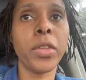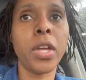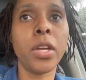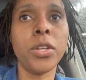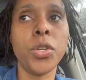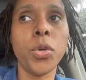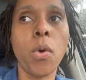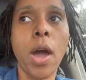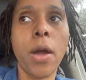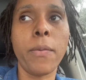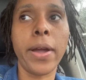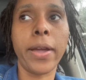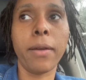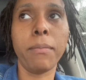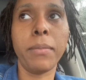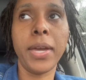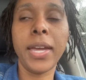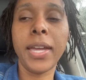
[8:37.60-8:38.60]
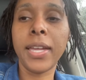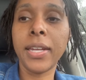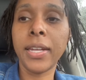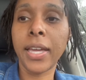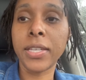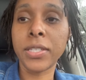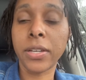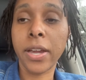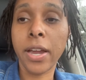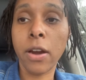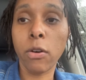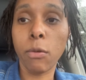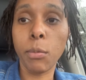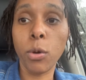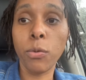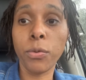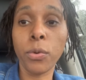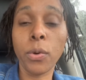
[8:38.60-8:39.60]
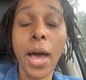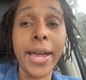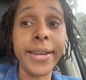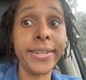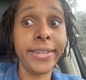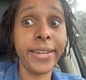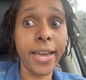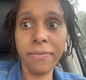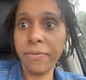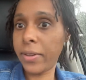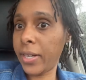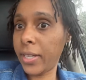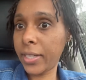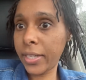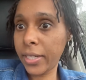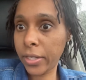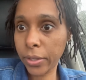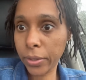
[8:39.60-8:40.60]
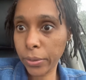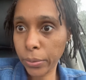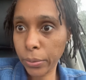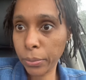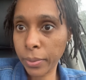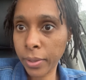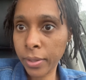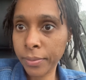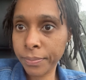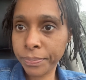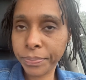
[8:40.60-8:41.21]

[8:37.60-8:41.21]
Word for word: Do I recommend laser hair removal? I definitely do.